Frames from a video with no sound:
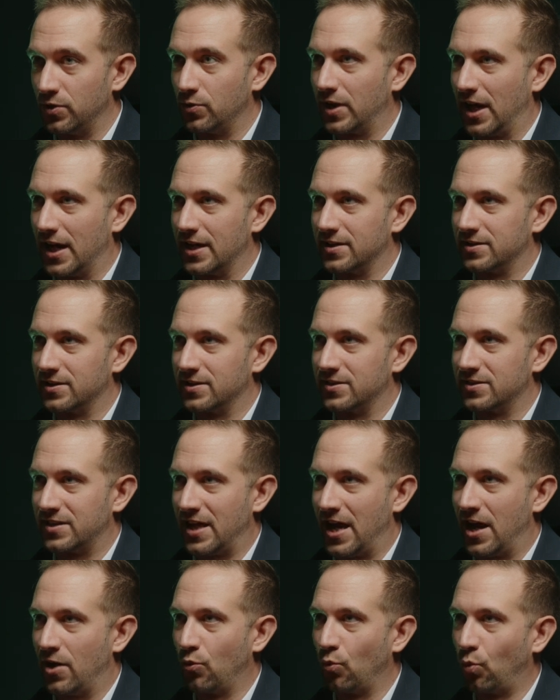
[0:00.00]
cases
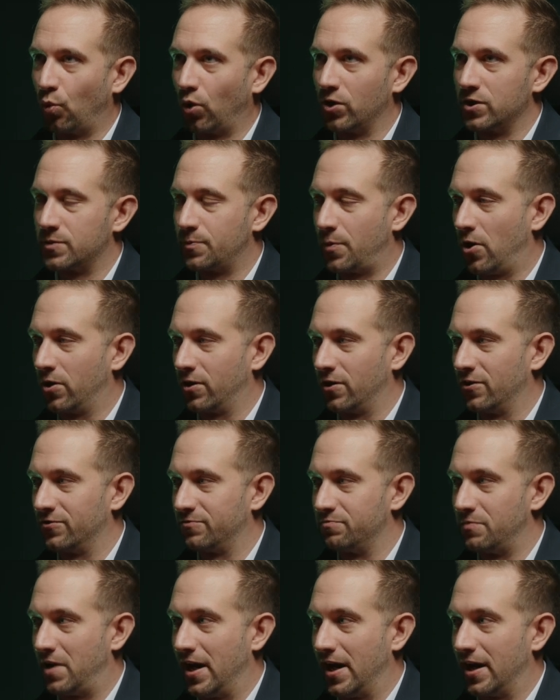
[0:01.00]
that weren't part
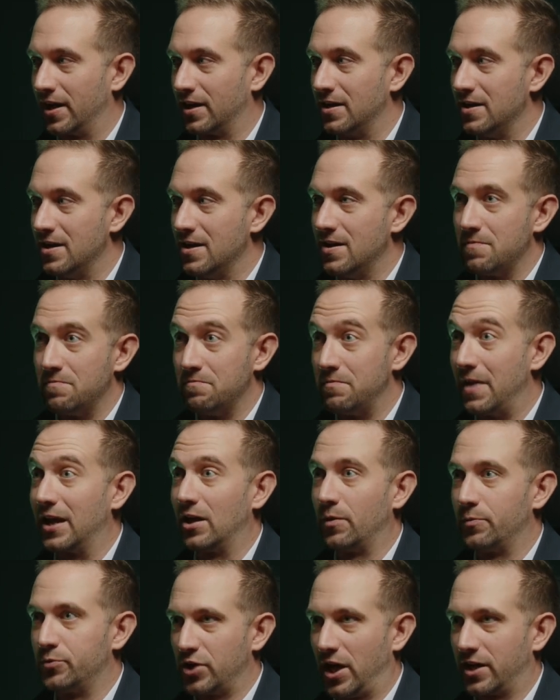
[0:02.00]
of my
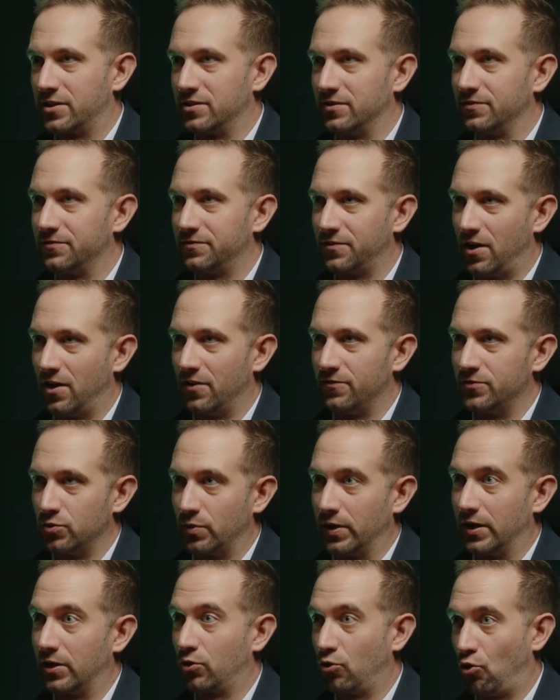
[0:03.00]
main objective of
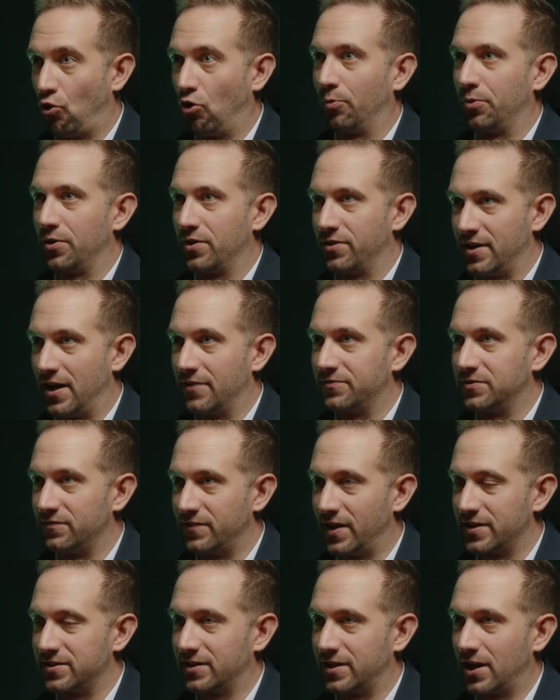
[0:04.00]
doing corporate theft
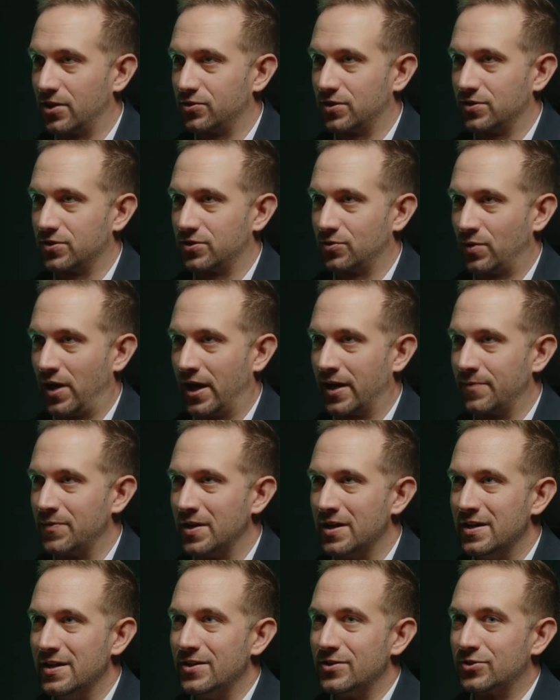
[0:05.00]
investigations, right?
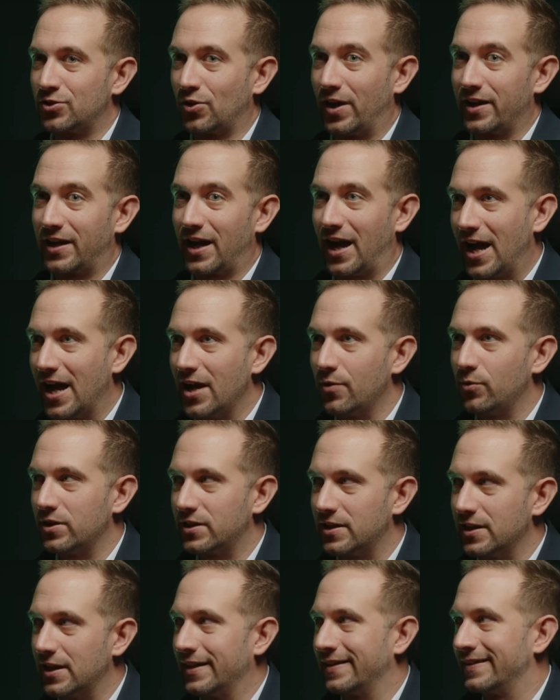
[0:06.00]
So like I
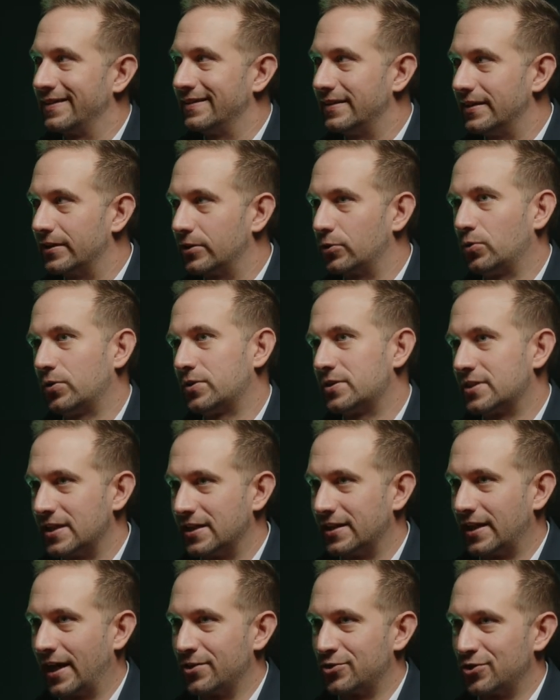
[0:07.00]
would get literal
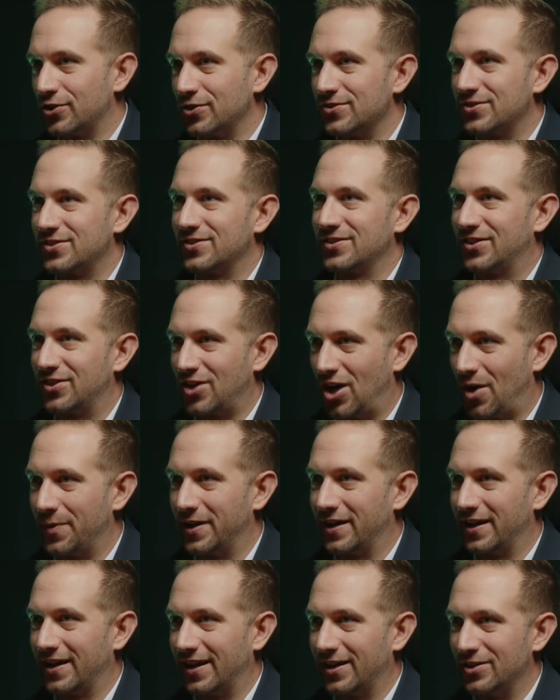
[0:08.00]
teenagers
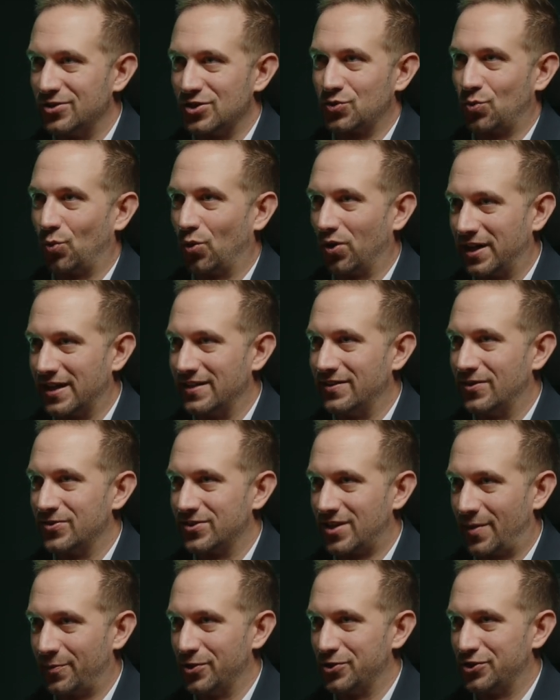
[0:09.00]
coming in, just working their
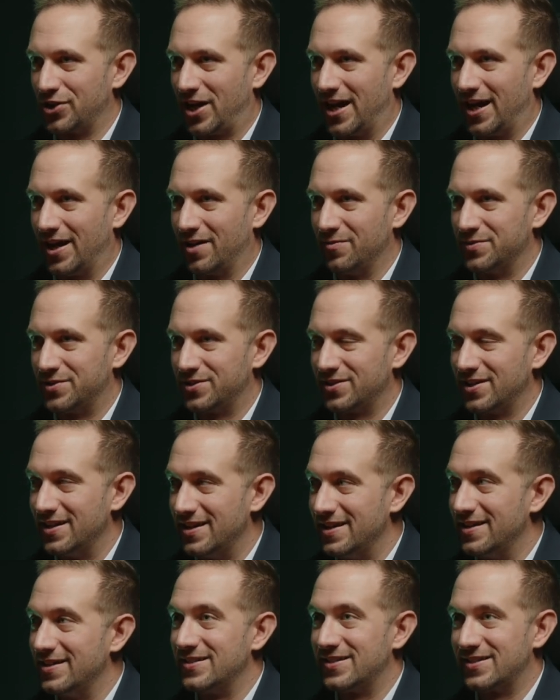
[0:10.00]
summer jobs,
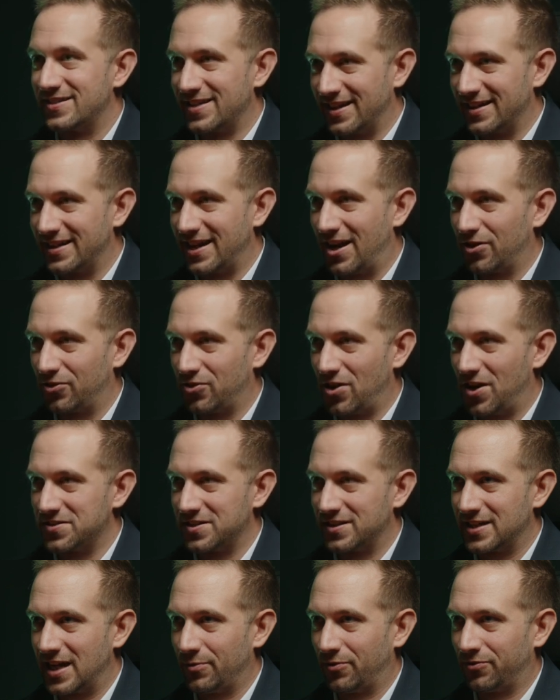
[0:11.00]
sitting down across
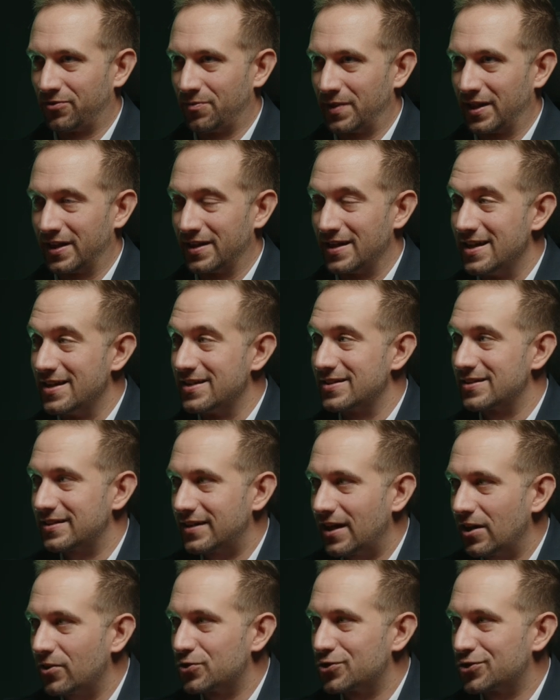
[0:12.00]
the table from me,
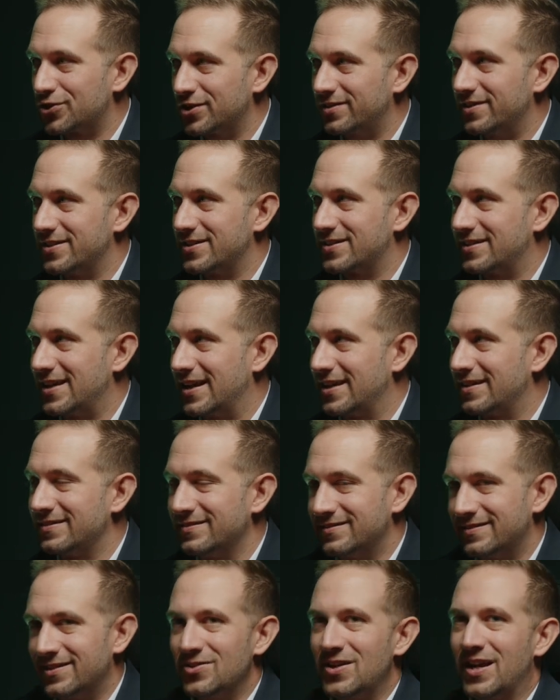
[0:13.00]
scared shitless that
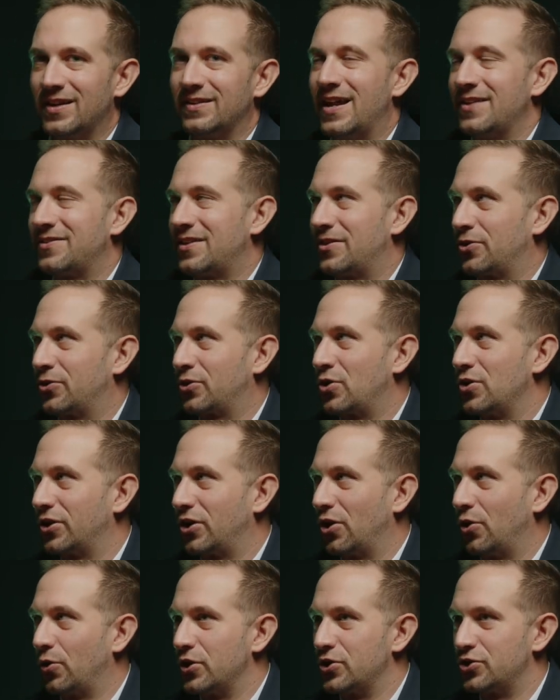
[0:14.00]
they're not that they're going to
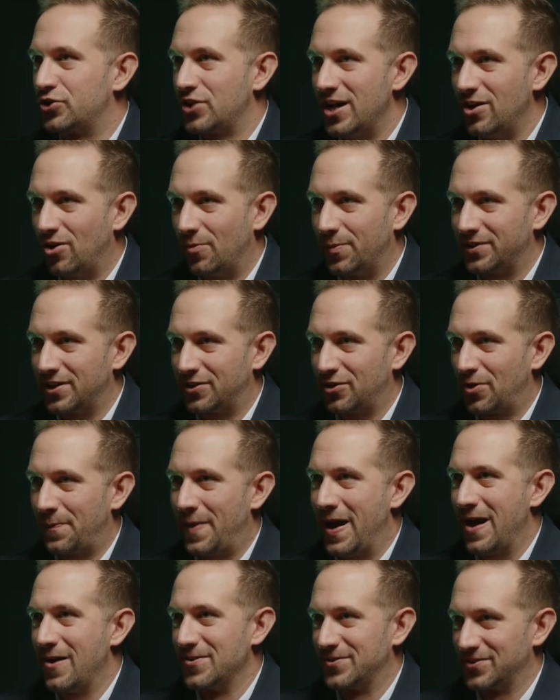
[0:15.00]
go to jail, but that their
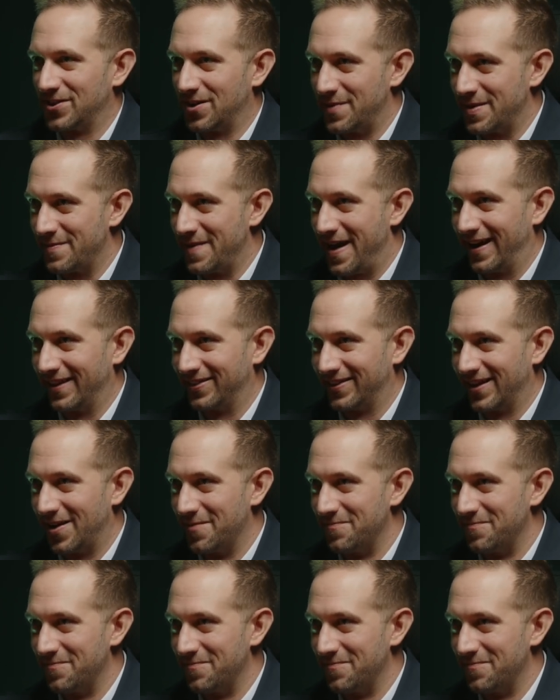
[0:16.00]
parents are going to be mad at them,